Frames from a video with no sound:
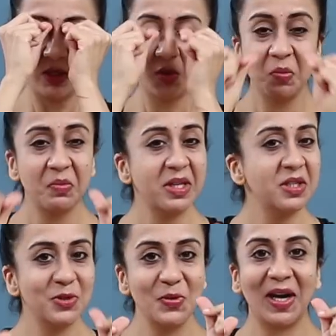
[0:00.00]
Don't
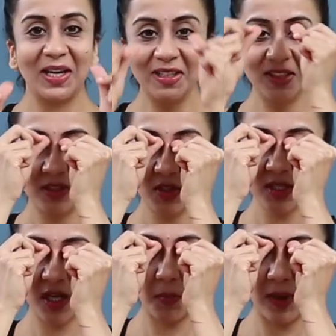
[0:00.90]
press too hard,
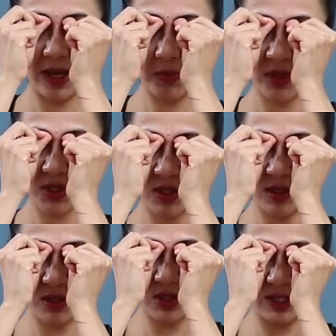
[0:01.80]
just apply
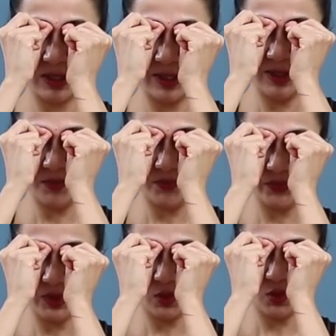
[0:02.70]
pressure gently.
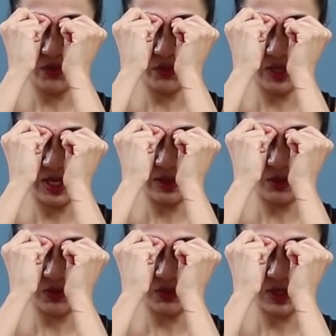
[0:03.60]
Hold for 10
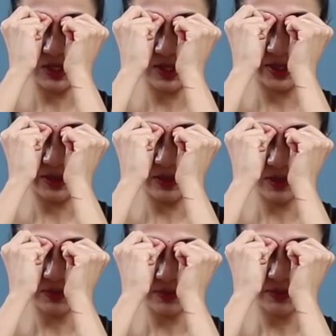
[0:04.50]
to 15
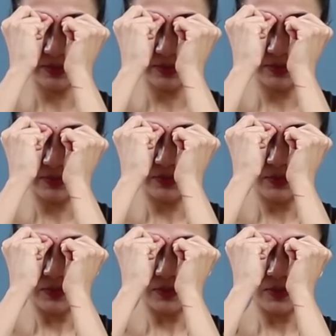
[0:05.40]
seconds.
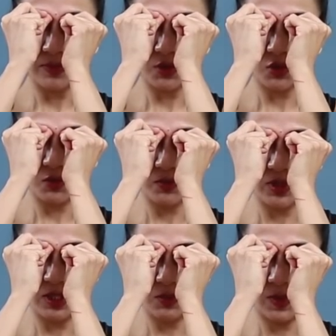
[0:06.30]
Make sure you
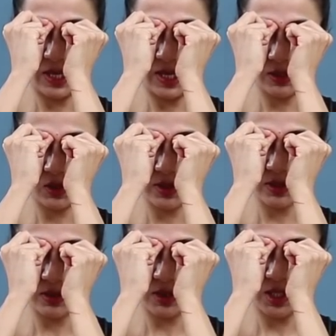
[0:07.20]
breathe well and
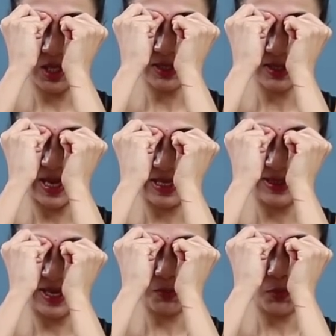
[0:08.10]
concentrate
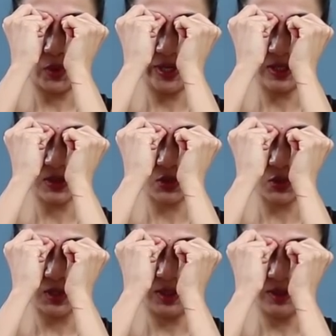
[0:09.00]
at that point as you're
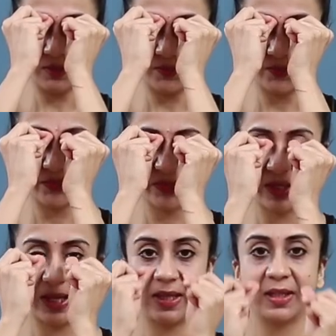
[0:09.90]
doing it,
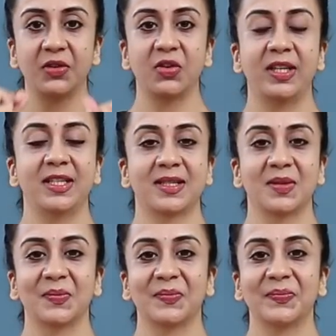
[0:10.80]
and then release.